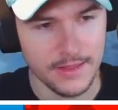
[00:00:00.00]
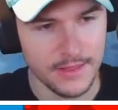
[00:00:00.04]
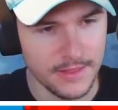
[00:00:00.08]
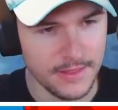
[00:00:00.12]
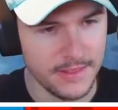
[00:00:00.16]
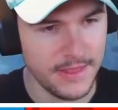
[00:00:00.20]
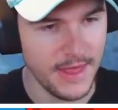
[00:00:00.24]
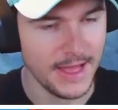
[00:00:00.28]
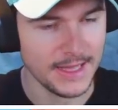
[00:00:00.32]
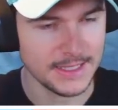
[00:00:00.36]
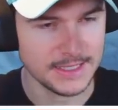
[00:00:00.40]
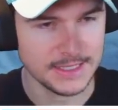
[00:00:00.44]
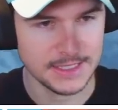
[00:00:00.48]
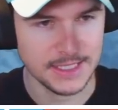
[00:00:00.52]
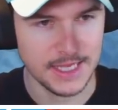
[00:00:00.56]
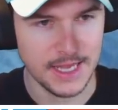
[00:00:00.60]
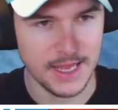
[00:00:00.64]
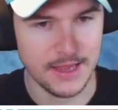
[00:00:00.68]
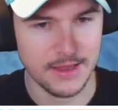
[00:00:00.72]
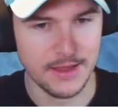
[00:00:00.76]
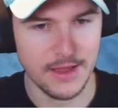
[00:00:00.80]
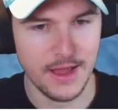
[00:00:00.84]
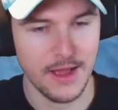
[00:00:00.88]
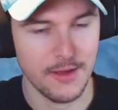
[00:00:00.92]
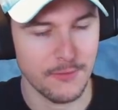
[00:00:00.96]
that's
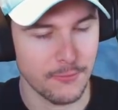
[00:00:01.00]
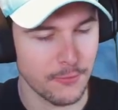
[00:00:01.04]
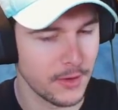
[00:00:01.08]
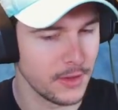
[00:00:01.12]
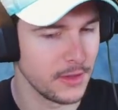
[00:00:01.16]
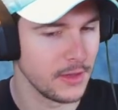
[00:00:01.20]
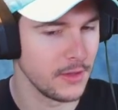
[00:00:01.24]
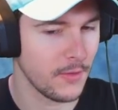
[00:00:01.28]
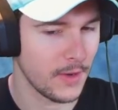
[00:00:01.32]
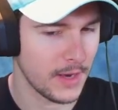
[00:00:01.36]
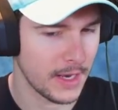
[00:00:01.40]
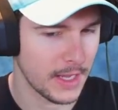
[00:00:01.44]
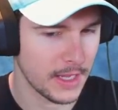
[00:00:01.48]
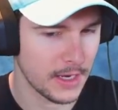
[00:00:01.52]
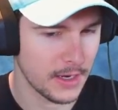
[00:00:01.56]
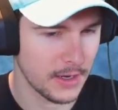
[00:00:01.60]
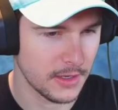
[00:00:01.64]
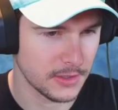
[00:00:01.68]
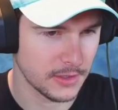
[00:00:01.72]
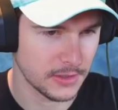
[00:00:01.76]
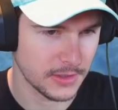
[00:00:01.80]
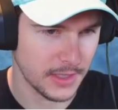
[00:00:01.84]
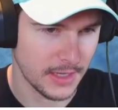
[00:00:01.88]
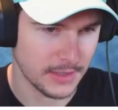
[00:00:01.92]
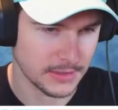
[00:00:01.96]
like, I really want to get
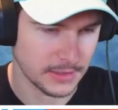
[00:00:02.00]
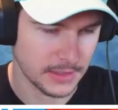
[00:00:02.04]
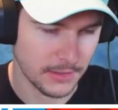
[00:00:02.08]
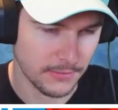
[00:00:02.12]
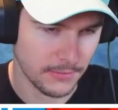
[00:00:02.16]
100,000.